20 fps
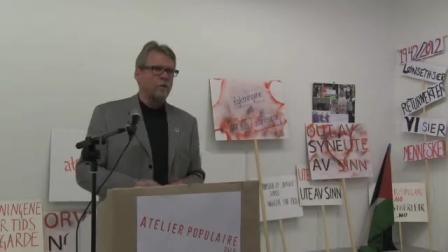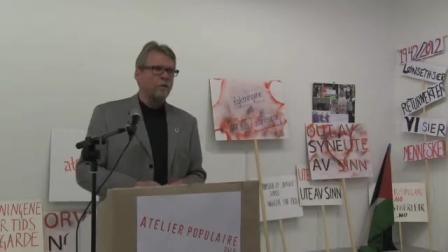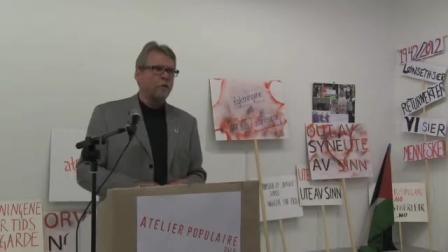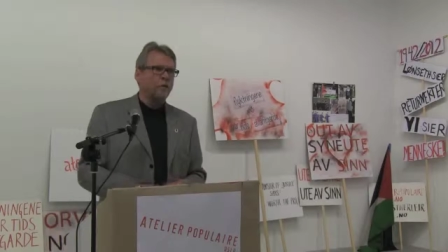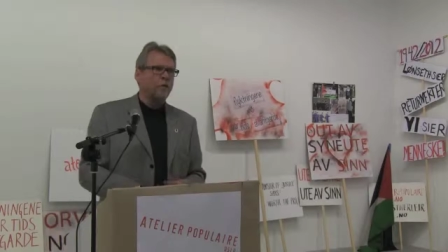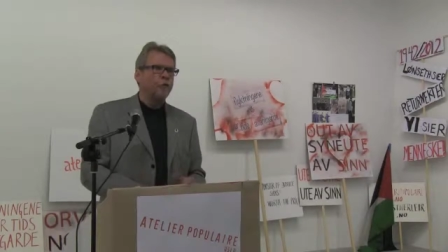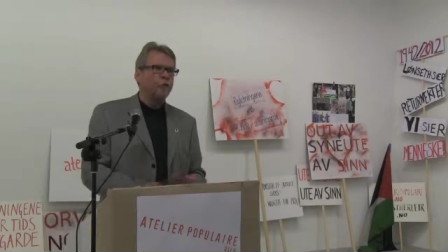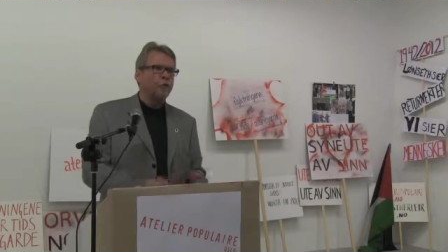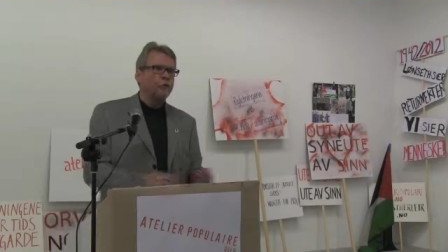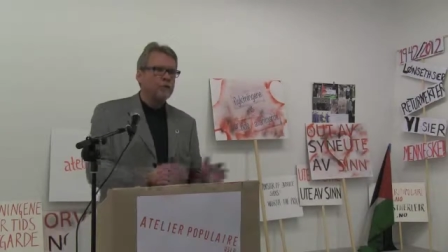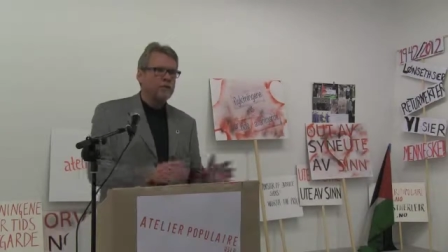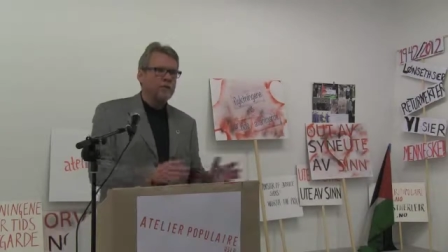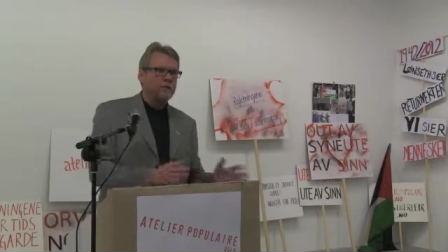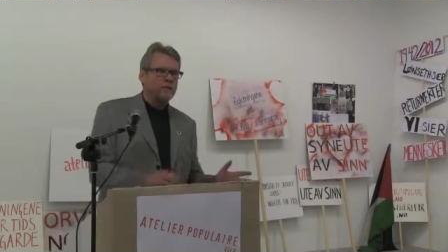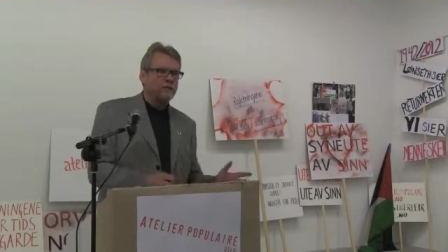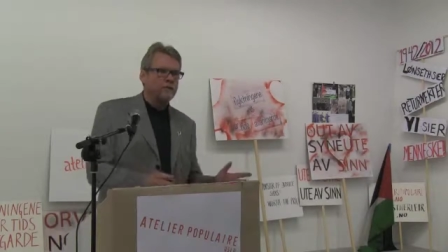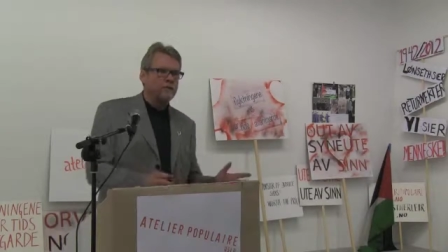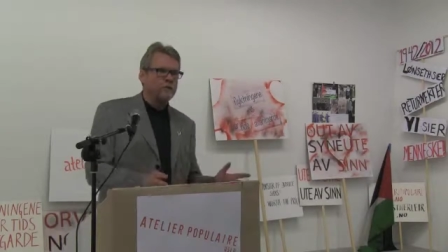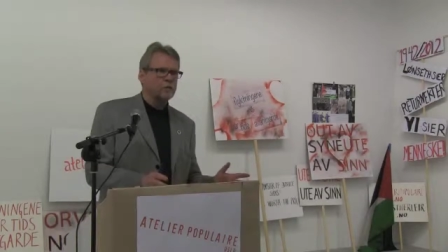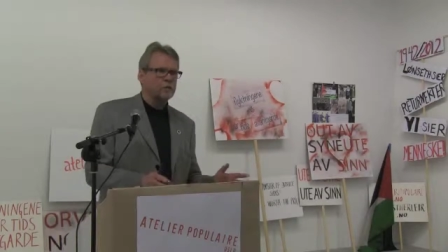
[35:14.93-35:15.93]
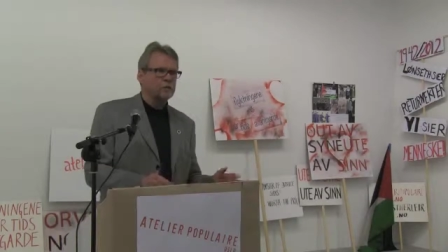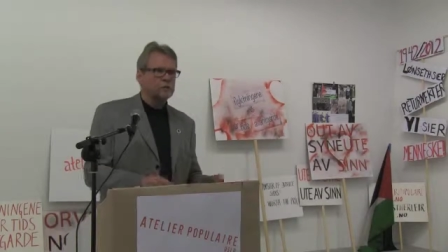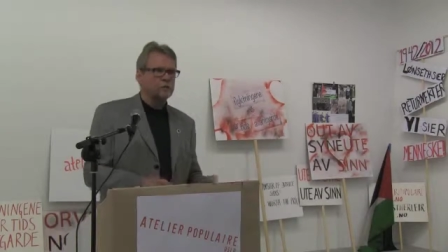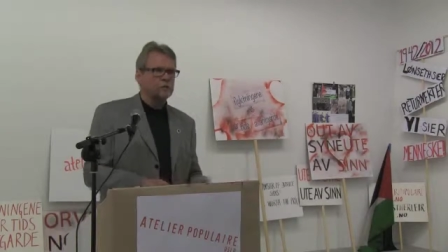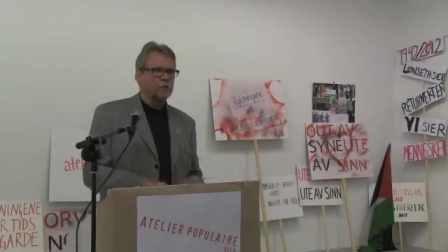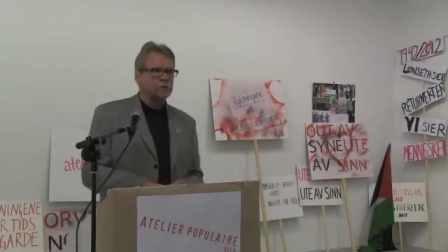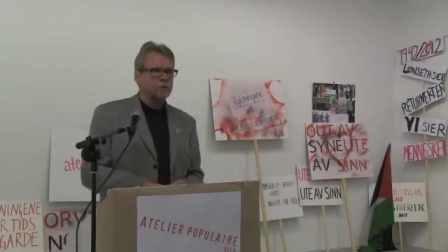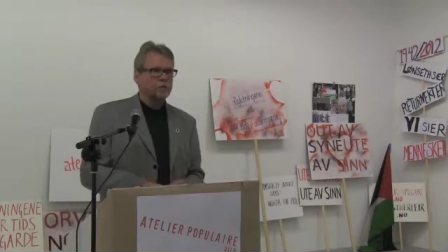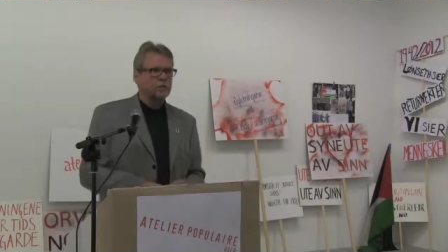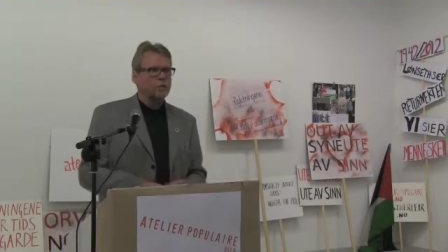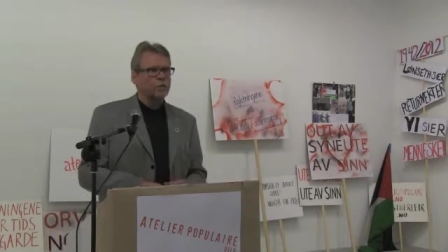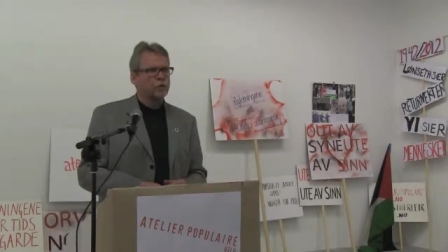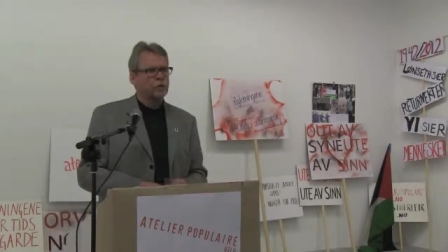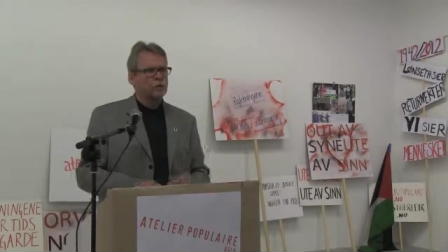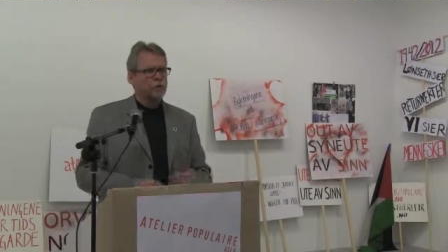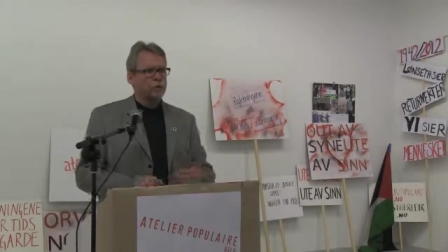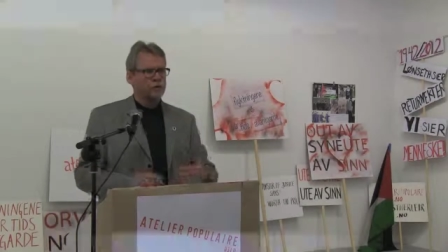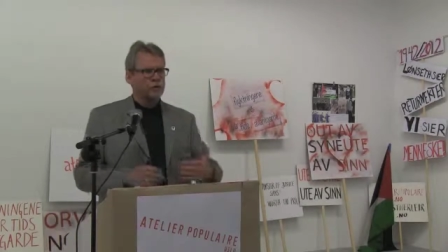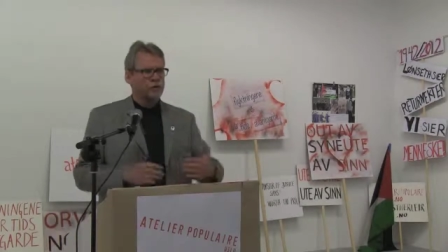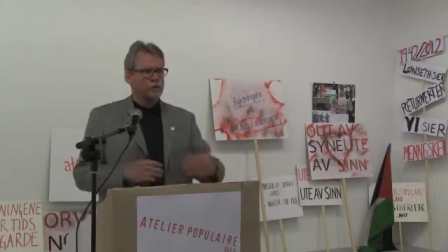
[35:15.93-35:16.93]
for the individuals. It
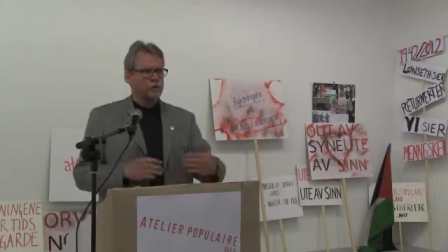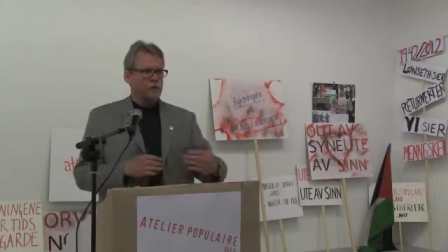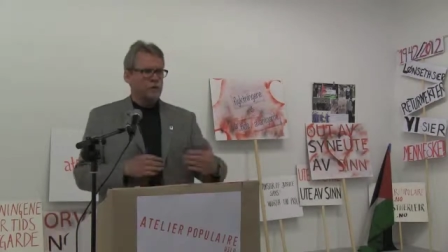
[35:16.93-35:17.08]
works